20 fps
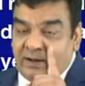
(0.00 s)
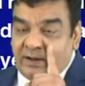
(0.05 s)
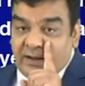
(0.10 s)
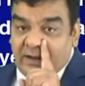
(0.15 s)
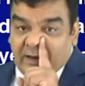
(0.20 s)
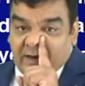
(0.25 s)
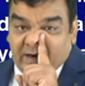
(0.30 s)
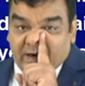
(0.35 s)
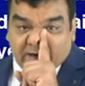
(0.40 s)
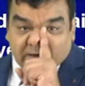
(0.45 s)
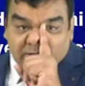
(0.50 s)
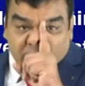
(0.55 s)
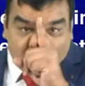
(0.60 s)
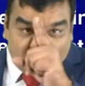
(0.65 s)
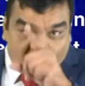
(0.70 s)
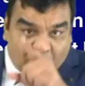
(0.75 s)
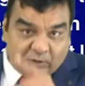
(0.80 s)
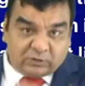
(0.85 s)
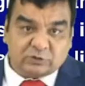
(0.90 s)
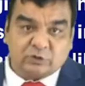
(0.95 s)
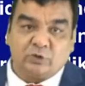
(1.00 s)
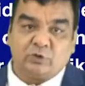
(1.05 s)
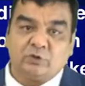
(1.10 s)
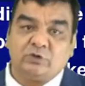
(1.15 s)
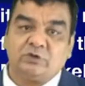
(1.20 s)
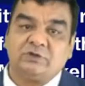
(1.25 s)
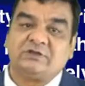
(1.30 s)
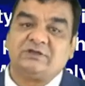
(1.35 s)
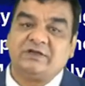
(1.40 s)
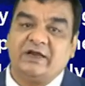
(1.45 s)
He has also
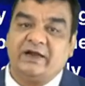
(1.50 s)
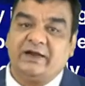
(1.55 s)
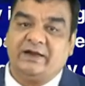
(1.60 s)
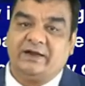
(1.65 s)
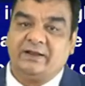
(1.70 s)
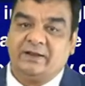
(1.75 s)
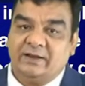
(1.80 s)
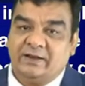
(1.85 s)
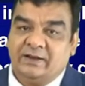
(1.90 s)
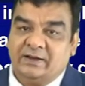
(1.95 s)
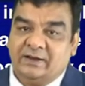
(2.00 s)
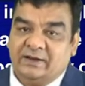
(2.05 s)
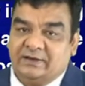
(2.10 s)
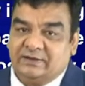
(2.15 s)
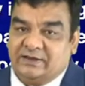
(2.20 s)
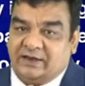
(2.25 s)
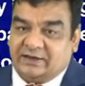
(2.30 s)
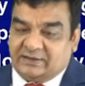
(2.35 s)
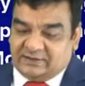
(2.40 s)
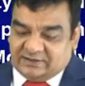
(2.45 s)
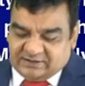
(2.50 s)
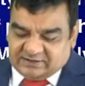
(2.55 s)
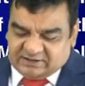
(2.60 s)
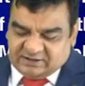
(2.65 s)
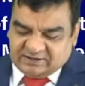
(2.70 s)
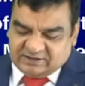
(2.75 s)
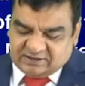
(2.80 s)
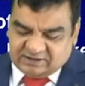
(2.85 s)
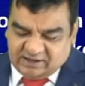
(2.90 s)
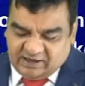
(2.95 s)
said that this
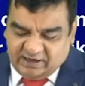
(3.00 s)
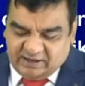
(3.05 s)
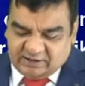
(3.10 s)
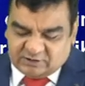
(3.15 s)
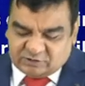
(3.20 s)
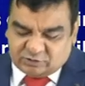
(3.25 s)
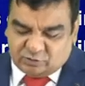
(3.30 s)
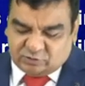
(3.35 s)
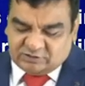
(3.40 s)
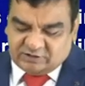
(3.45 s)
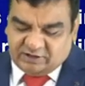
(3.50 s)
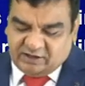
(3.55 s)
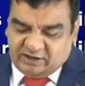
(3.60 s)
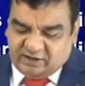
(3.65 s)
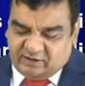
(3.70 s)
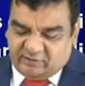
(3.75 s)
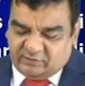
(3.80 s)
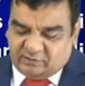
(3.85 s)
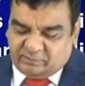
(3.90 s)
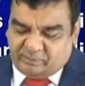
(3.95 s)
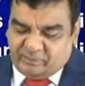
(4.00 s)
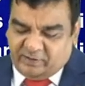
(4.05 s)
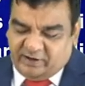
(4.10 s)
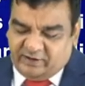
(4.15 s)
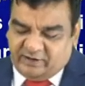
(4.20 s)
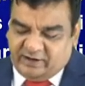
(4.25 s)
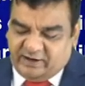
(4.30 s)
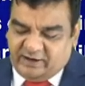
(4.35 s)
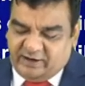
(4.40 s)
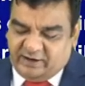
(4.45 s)
is associated with pain
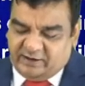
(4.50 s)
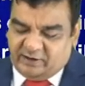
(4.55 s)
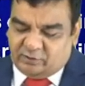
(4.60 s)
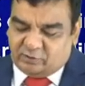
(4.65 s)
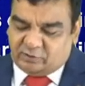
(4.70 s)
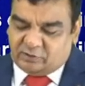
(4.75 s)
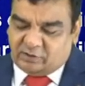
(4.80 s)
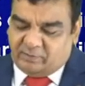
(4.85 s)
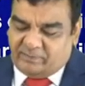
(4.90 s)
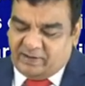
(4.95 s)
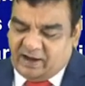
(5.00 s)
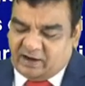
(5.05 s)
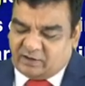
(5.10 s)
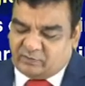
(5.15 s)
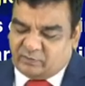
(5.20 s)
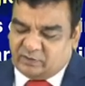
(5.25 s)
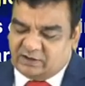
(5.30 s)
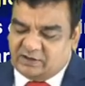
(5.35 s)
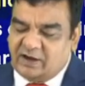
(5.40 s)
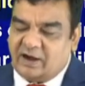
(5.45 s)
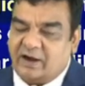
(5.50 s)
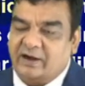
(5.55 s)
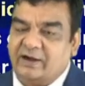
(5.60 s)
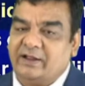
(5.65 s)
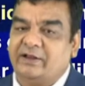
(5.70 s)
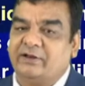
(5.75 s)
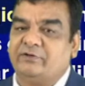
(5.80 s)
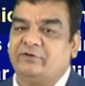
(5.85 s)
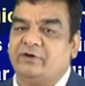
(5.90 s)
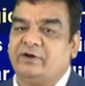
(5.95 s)
radiating to the back with
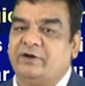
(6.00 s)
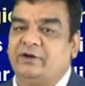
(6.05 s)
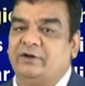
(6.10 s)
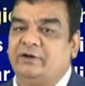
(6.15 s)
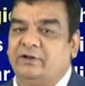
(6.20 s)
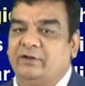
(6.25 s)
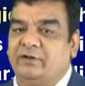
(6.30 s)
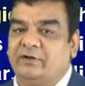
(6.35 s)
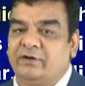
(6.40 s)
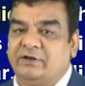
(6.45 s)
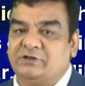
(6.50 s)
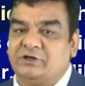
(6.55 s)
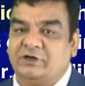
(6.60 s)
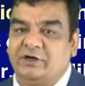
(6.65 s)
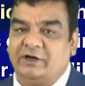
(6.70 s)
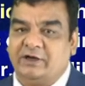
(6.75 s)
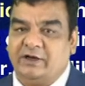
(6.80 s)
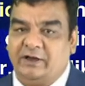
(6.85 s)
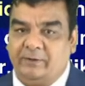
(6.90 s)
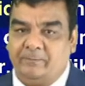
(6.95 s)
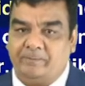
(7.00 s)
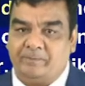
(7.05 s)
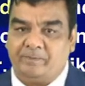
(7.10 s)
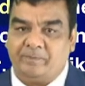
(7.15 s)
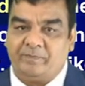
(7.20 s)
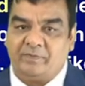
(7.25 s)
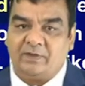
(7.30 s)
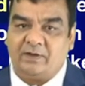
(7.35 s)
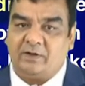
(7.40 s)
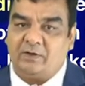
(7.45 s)
guarding and rigidity.
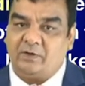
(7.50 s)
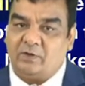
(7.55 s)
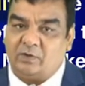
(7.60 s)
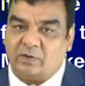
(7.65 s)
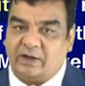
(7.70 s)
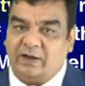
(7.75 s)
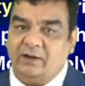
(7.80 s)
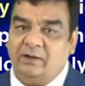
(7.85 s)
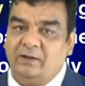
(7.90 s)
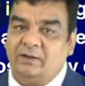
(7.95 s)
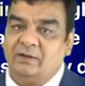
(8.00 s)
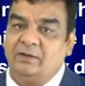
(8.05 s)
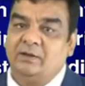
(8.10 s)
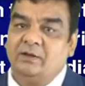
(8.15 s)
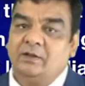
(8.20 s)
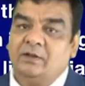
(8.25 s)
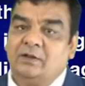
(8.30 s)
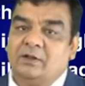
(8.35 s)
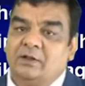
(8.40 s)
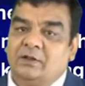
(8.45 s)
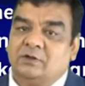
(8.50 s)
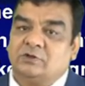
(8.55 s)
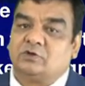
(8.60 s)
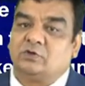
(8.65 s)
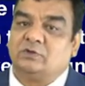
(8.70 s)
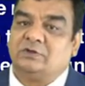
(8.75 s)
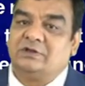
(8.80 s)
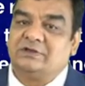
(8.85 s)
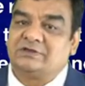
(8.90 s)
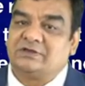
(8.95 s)
Okay? So,
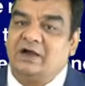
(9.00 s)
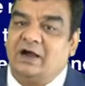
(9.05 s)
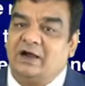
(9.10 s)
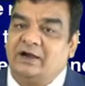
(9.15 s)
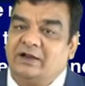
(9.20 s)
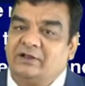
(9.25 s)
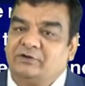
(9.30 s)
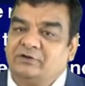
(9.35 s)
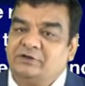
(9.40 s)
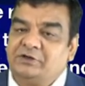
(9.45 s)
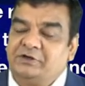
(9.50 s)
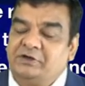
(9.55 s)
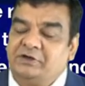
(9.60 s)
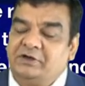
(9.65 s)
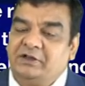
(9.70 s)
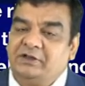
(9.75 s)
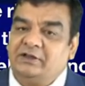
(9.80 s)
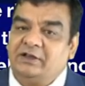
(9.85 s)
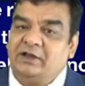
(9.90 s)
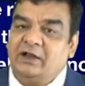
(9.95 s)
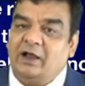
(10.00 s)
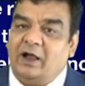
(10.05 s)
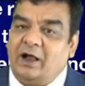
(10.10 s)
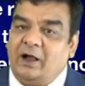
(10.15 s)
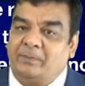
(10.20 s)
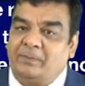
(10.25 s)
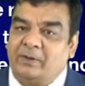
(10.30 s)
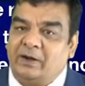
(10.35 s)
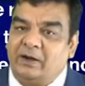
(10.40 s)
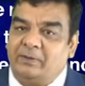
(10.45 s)
this guarding rigidity in the
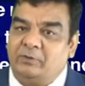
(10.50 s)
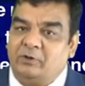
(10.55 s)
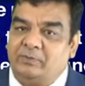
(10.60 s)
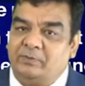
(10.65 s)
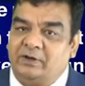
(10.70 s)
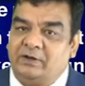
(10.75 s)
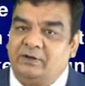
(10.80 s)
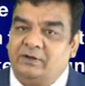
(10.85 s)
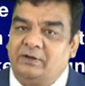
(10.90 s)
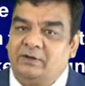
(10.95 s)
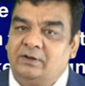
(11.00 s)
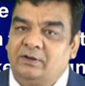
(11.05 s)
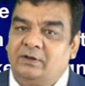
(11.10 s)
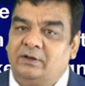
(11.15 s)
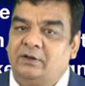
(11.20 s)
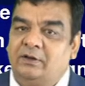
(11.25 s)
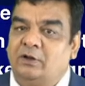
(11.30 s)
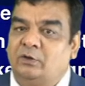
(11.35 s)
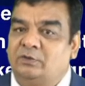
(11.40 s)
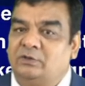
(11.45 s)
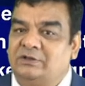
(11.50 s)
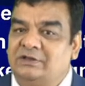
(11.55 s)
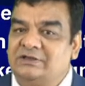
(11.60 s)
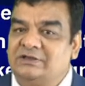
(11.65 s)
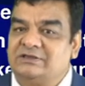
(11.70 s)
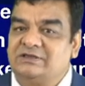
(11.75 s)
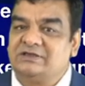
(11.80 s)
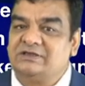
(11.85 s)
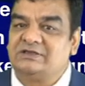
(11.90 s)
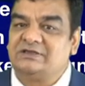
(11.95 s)
upper abdomen. Now,
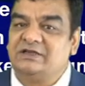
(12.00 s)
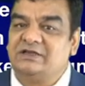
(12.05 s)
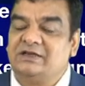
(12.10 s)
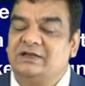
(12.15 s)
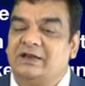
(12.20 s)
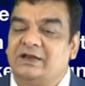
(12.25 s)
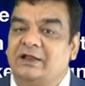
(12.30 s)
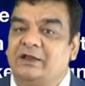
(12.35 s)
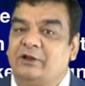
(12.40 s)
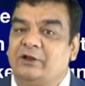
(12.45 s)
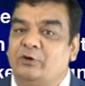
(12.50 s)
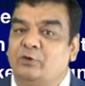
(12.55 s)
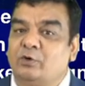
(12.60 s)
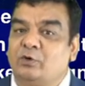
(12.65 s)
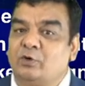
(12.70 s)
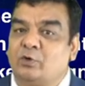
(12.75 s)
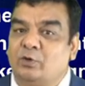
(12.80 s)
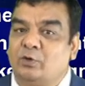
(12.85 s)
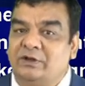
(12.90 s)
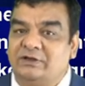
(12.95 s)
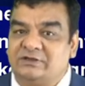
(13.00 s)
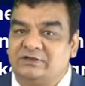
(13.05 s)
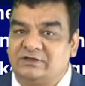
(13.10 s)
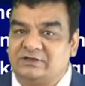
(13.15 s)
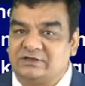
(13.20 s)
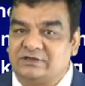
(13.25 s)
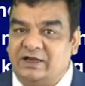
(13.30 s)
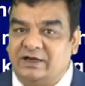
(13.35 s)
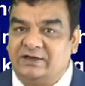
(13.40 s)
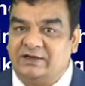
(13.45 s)
this is seen in acute
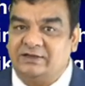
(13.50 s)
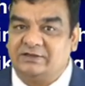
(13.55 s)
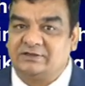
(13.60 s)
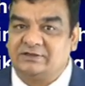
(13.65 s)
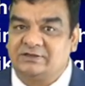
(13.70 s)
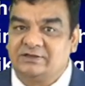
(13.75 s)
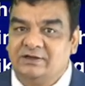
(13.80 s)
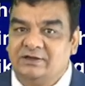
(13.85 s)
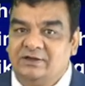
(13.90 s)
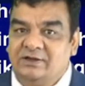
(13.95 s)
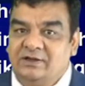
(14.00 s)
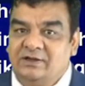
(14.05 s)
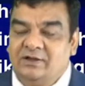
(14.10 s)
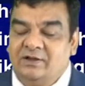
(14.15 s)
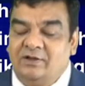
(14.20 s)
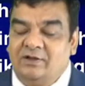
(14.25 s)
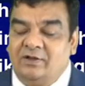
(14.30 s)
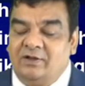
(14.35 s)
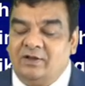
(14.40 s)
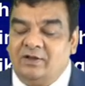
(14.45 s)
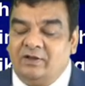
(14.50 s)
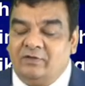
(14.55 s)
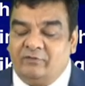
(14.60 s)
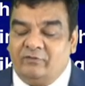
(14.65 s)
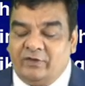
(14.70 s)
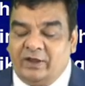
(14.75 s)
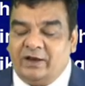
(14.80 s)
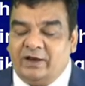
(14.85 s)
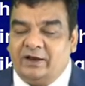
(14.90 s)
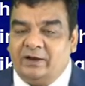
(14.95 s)
cholecystitis,
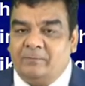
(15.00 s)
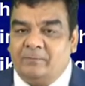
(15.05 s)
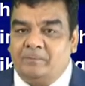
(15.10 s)
wherein